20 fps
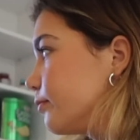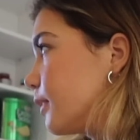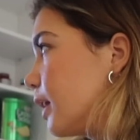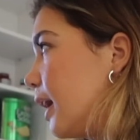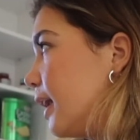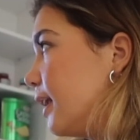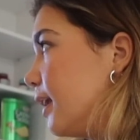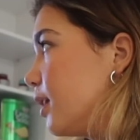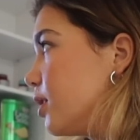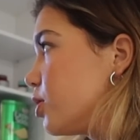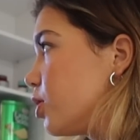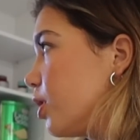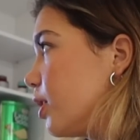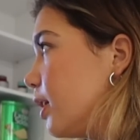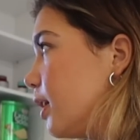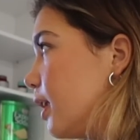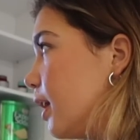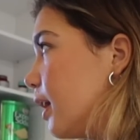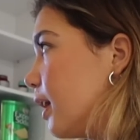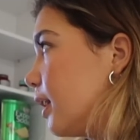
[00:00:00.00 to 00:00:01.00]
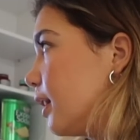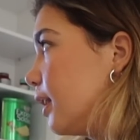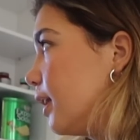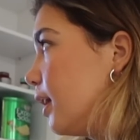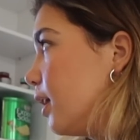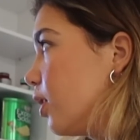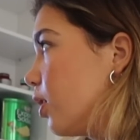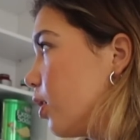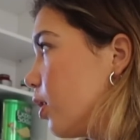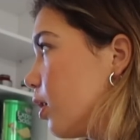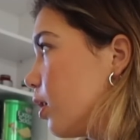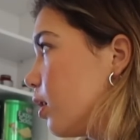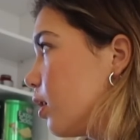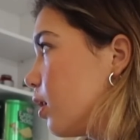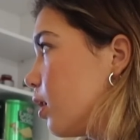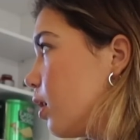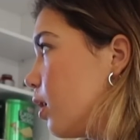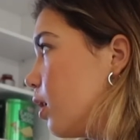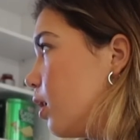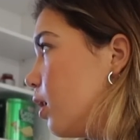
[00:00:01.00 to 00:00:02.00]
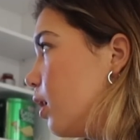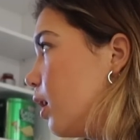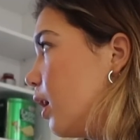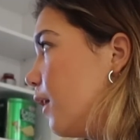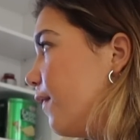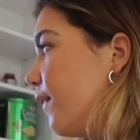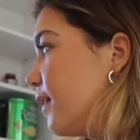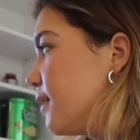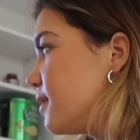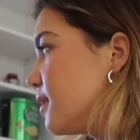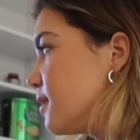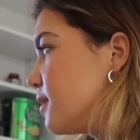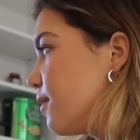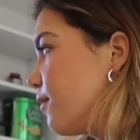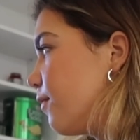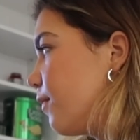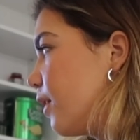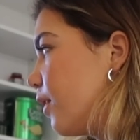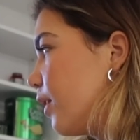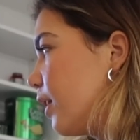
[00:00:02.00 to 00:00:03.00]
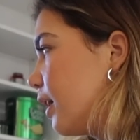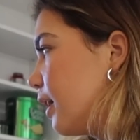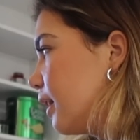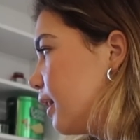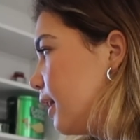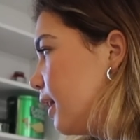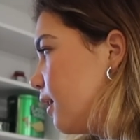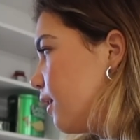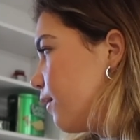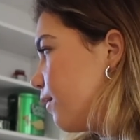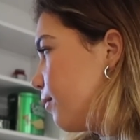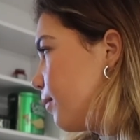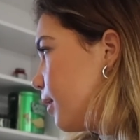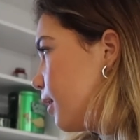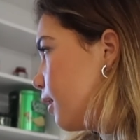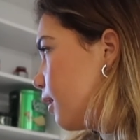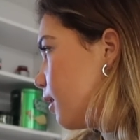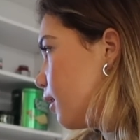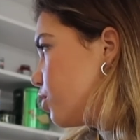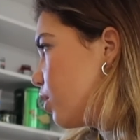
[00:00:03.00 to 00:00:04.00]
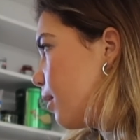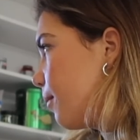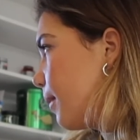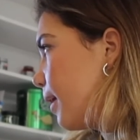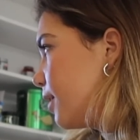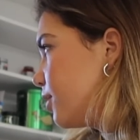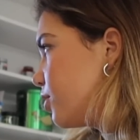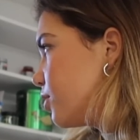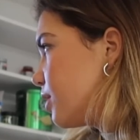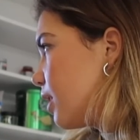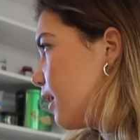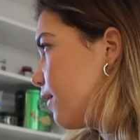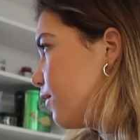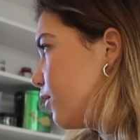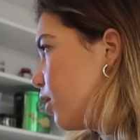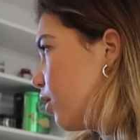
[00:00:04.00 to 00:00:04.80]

I need to start eating cleaner. And this isn't very clean of me. So I might just have